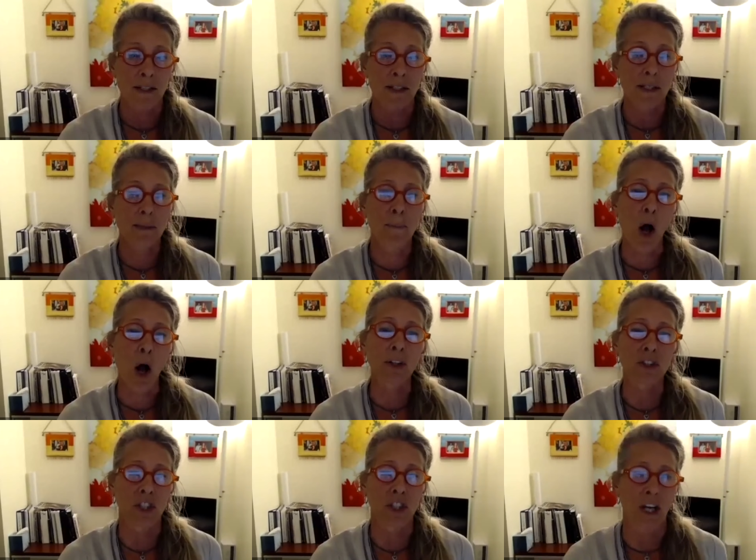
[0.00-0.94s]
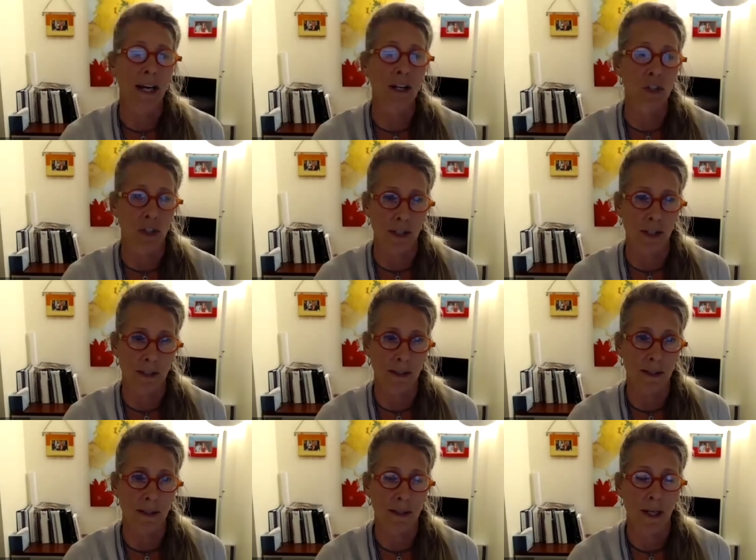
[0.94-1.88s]
small
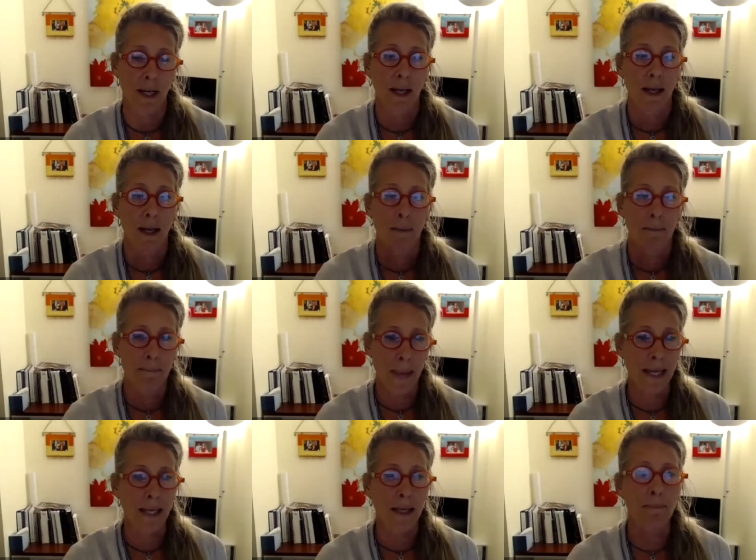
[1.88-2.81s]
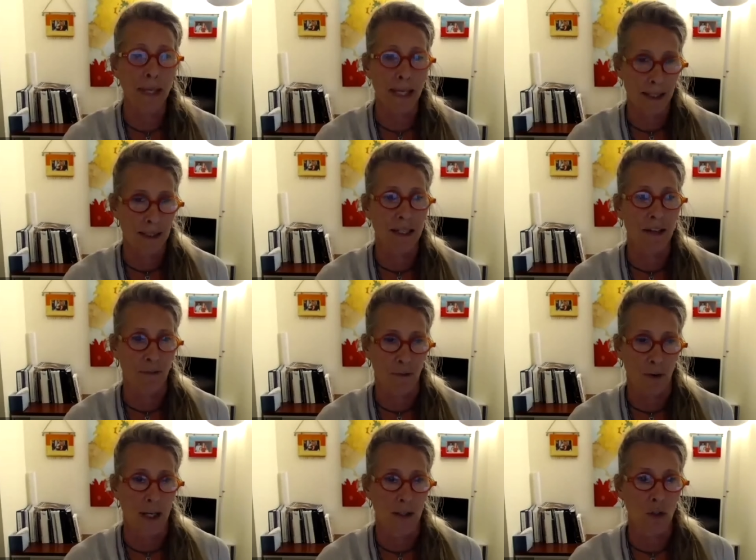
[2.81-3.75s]
changes make a big
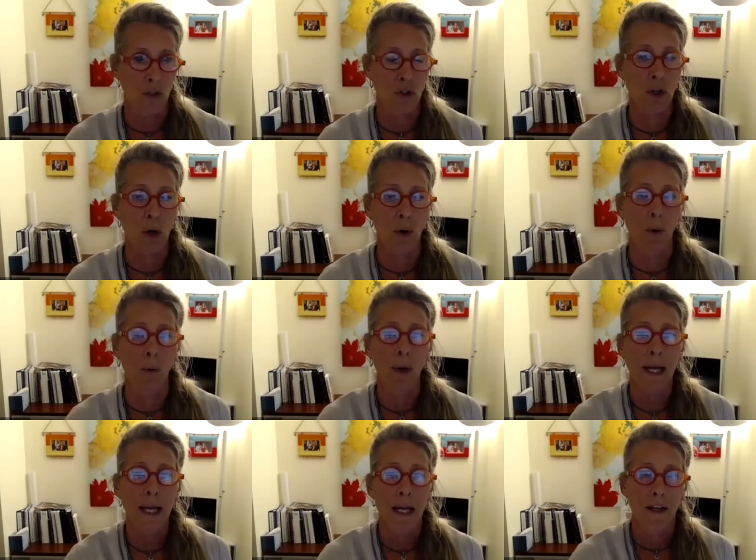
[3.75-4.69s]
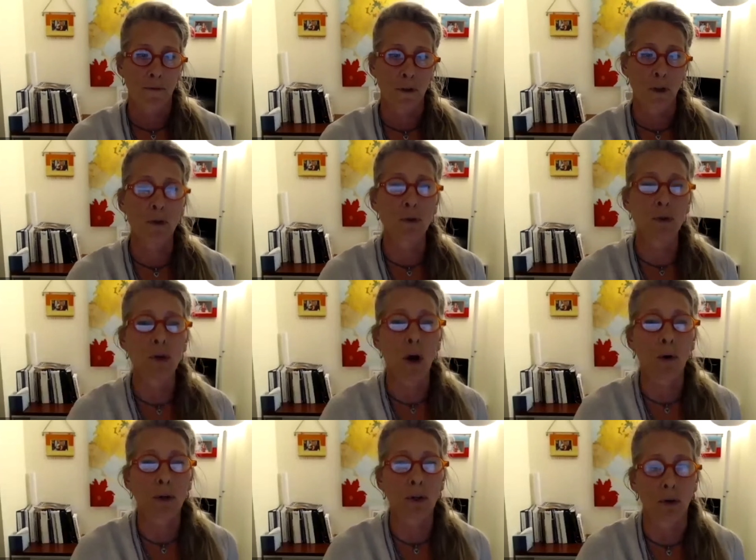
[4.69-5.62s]
difference. So if you
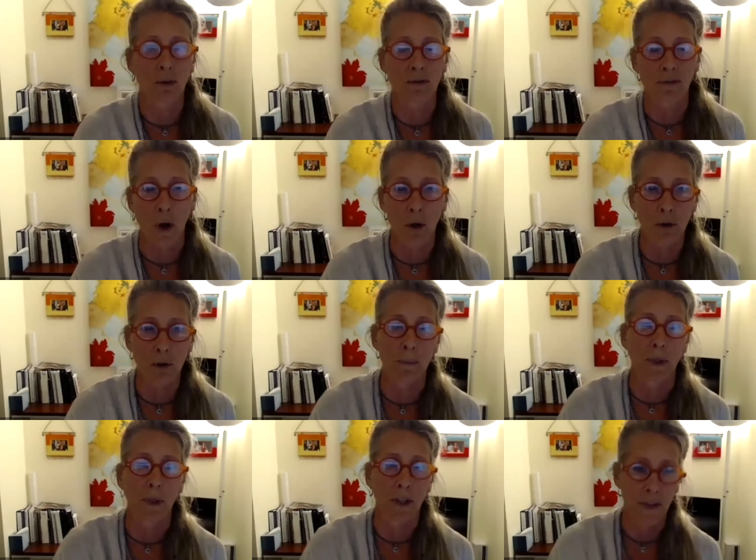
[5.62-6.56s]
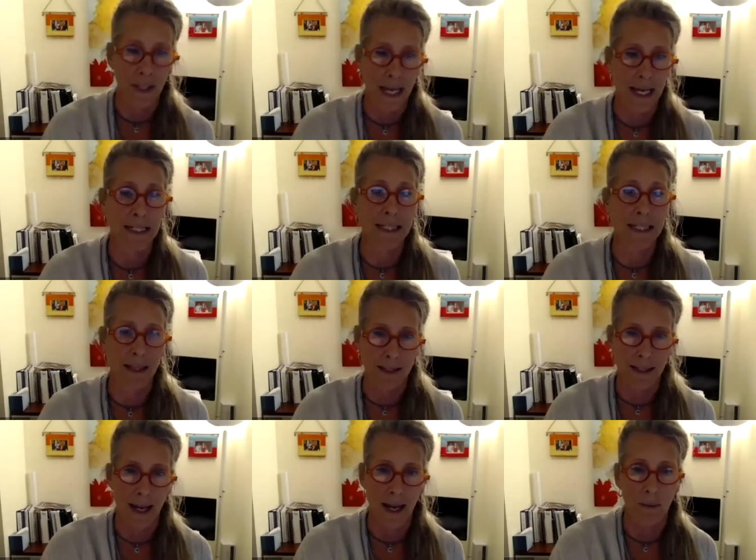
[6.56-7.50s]
know you're vulnerable at the end of the
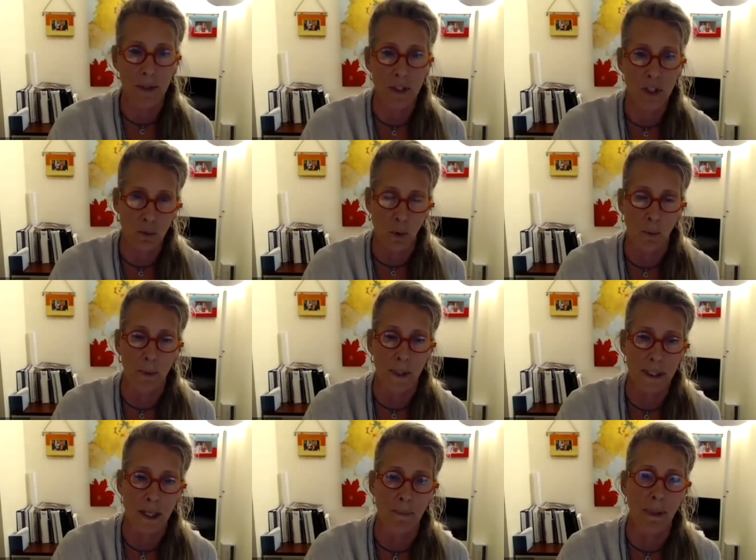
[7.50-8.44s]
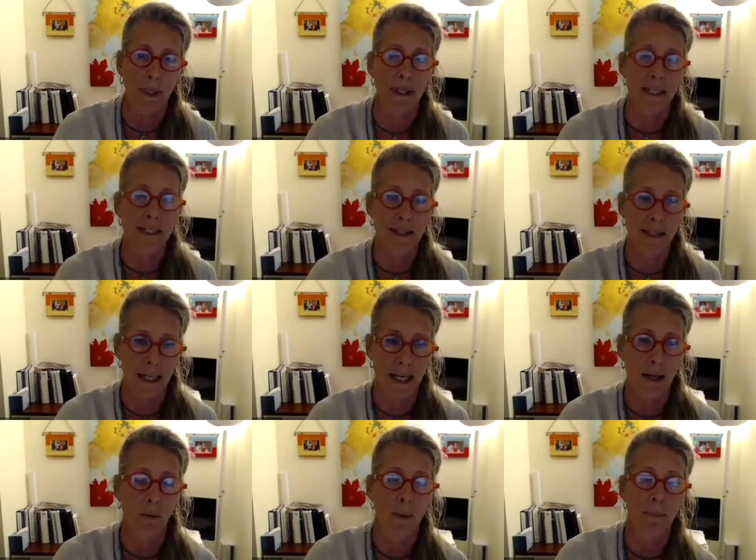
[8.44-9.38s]
day, which is what we typically
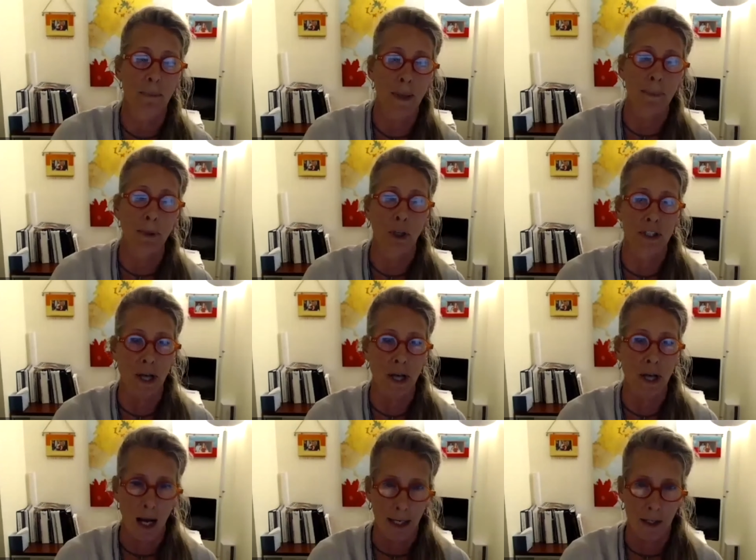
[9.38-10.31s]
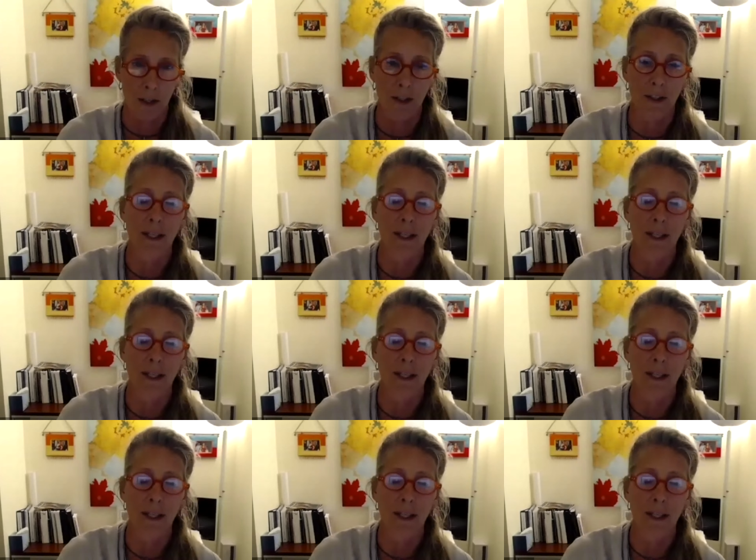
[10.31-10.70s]
see, when people are tired,